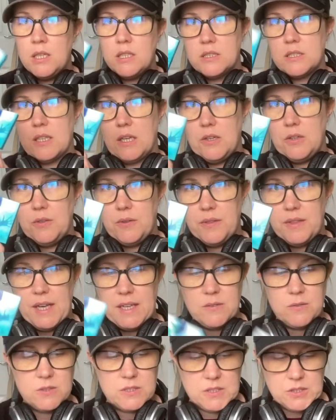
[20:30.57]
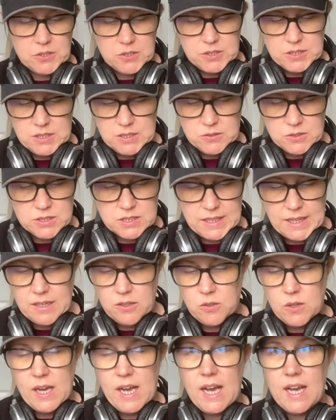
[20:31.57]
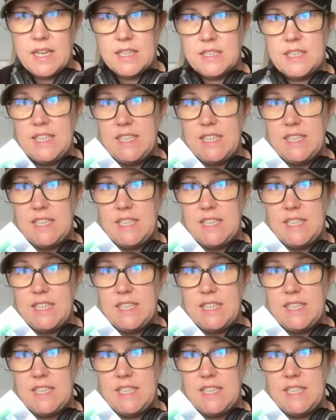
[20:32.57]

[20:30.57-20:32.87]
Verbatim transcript: So that was a good little sale and